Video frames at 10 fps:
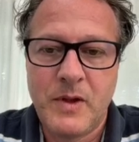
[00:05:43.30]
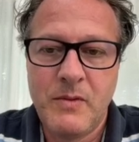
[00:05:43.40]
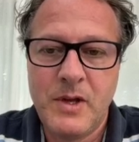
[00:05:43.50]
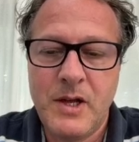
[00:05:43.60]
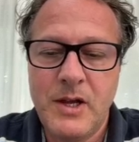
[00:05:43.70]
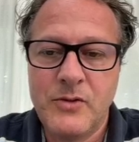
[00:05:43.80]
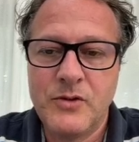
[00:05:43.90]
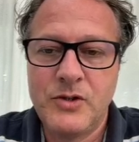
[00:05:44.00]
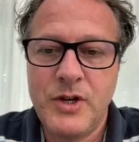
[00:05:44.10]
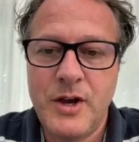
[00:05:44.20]
We click on
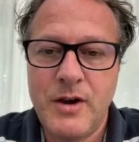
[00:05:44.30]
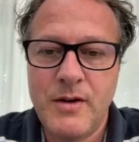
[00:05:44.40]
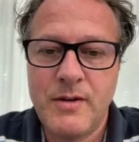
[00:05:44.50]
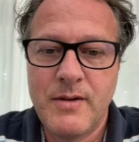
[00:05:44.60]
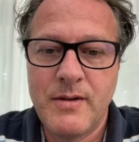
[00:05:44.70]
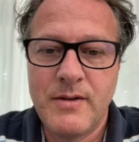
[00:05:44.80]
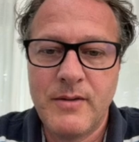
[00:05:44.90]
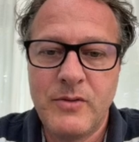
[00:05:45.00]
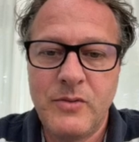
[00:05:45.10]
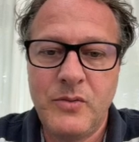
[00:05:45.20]
share
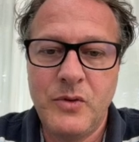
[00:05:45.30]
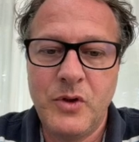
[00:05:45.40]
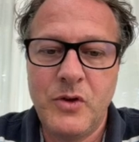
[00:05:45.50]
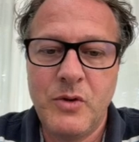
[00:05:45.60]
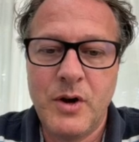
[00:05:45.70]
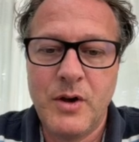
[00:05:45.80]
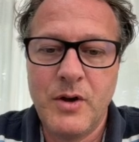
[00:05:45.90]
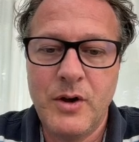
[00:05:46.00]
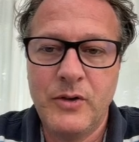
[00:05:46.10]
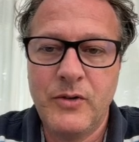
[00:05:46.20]
to view the QR
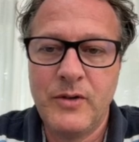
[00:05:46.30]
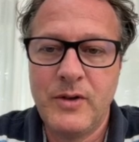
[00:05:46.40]
code.